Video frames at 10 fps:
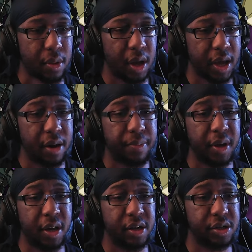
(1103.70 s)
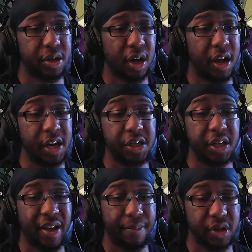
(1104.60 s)
again, because it's the
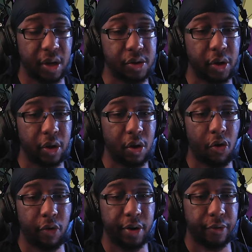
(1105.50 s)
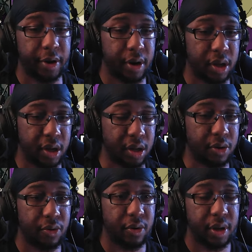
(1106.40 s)
top skill, so you can go green, green,
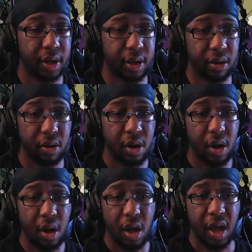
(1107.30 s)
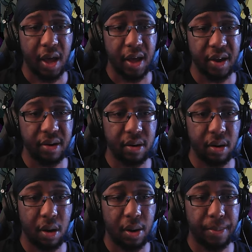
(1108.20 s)
yellow here. And,
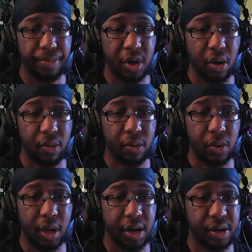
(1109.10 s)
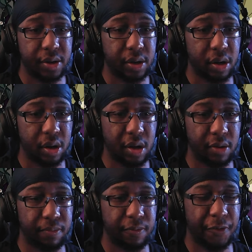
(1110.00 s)
you get
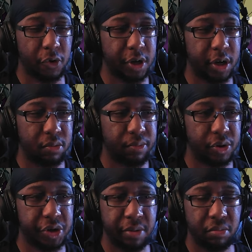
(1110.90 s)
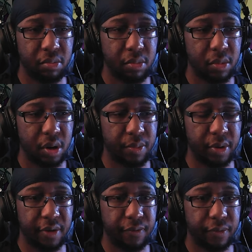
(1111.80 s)
14%, I
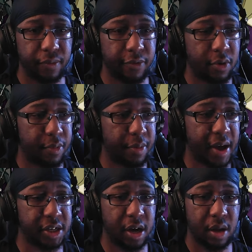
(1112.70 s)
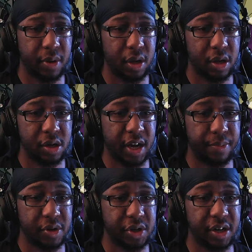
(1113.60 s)
believe, from a max copy. Is
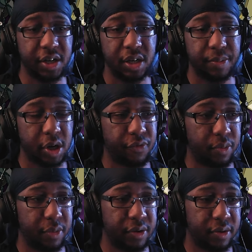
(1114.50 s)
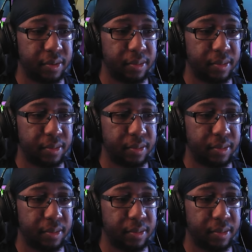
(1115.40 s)
8% and 60% from this.